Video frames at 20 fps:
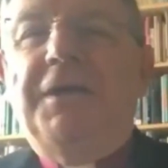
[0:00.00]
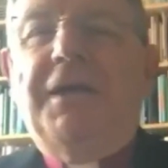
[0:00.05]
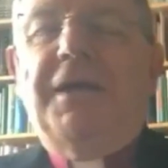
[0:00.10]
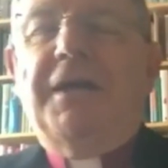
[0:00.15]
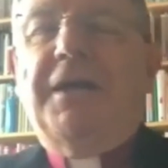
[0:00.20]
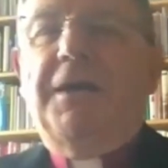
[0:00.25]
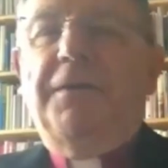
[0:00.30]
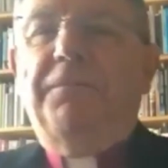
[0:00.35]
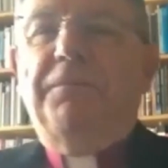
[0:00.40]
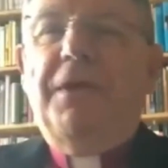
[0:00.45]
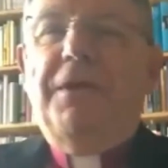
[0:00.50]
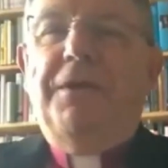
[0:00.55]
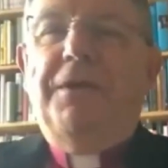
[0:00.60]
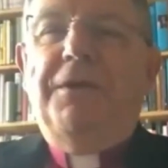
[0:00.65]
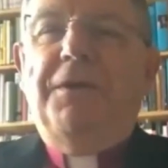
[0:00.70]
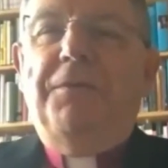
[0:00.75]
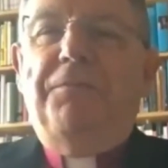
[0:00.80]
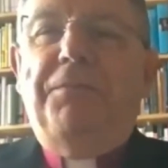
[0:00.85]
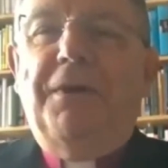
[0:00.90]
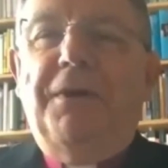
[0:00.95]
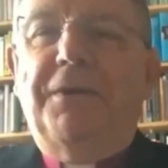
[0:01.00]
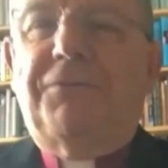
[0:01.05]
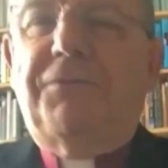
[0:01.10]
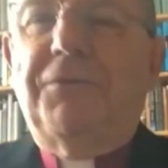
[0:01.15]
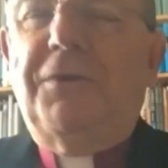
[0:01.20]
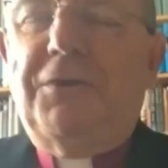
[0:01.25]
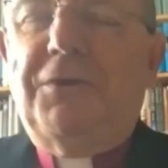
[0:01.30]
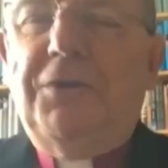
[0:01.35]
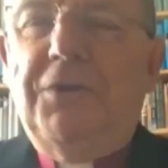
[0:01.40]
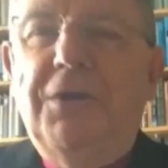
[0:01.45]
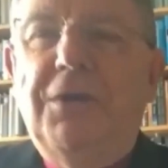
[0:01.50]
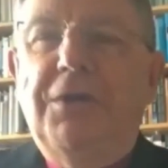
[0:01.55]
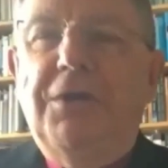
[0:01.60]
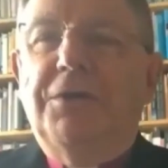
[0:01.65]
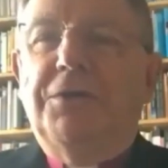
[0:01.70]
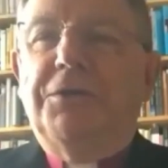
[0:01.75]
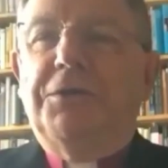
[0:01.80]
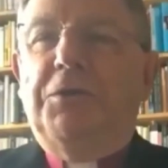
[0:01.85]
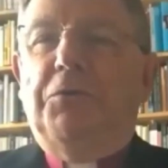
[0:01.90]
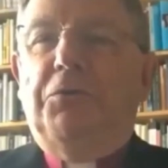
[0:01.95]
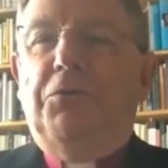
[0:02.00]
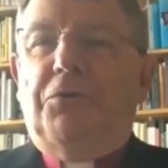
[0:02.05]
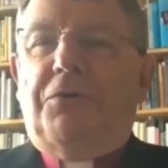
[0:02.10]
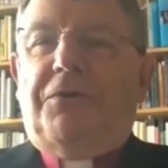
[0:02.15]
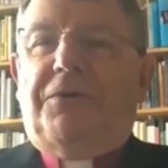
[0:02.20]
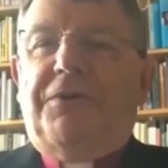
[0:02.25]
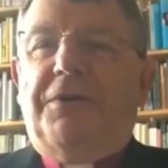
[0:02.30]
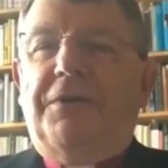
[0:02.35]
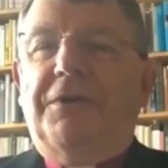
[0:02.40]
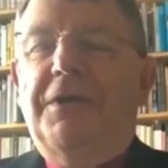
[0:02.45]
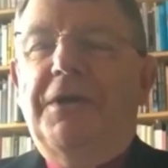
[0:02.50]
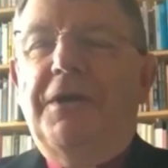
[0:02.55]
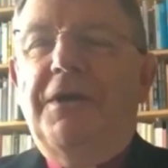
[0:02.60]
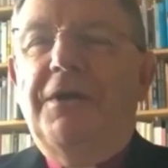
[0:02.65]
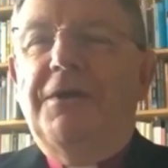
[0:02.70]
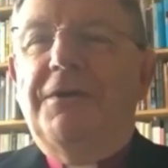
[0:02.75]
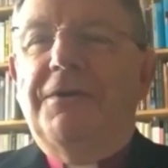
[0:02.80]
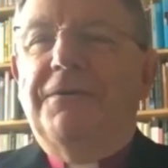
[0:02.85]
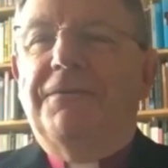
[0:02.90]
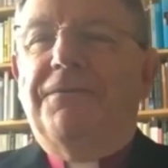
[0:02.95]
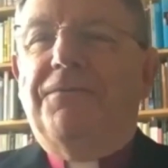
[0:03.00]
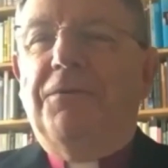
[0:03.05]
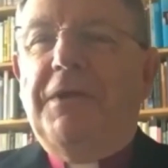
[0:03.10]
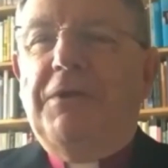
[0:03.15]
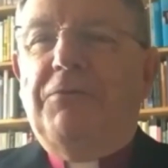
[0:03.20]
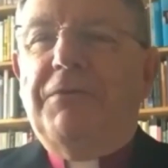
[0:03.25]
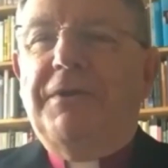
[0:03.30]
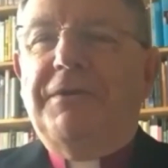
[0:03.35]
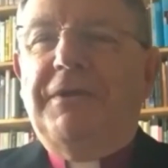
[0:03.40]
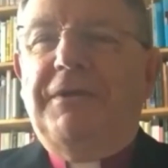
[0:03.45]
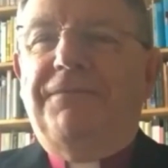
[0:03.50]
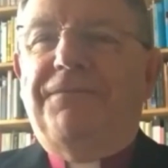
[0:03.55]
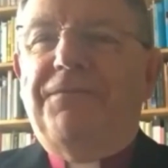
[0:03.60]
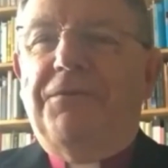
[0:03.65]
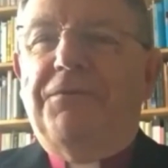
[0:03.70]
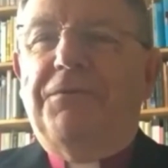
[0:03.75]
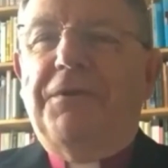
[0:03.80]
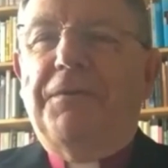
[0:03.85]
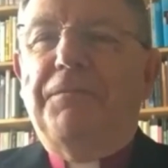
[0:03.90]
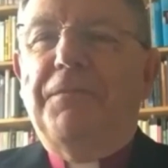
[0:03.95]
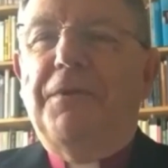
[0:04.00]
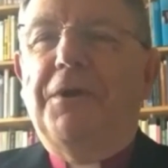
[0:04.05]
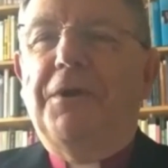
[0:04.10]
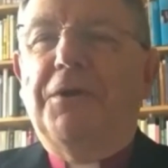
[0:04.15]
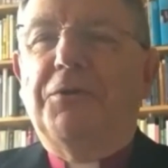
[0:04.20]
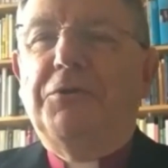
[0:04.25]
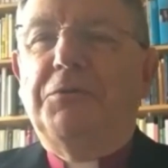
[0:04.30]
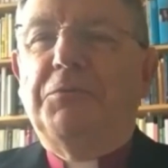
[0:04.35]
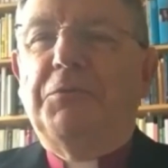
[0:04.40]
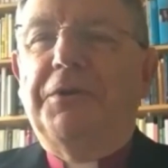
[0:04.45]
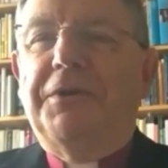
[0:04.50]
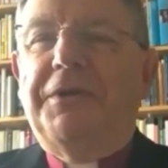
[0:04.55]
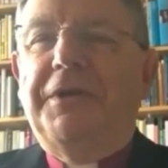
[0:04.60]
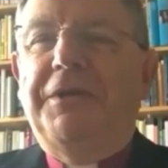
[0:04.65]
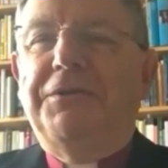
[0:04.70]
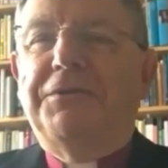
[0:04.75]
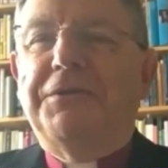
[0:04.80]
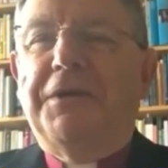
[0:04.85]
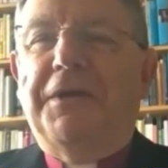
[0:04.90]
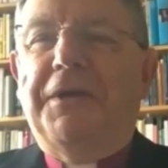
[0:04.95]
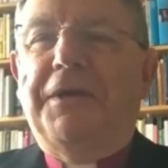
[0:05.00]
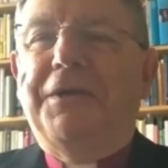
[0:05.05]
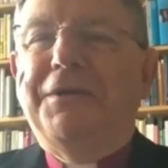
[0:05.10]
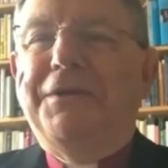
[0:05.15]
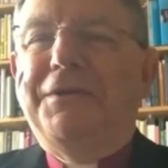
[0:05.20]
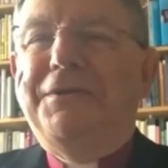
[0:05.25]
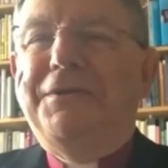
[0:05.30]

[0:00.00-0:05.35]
but you look fully ready for a good working day.